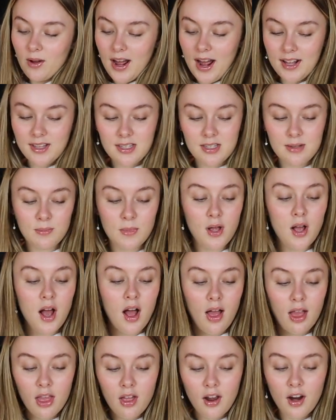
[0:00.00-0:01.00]
add some
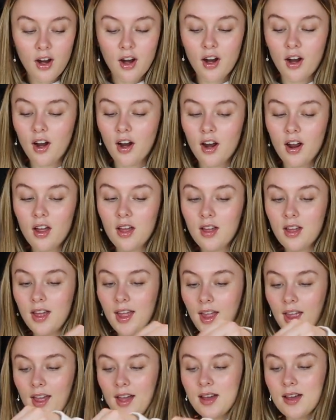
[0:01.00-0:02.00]
color
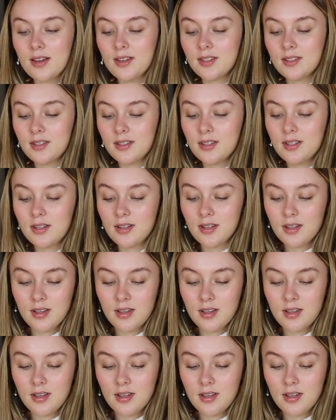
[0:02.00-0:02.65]
and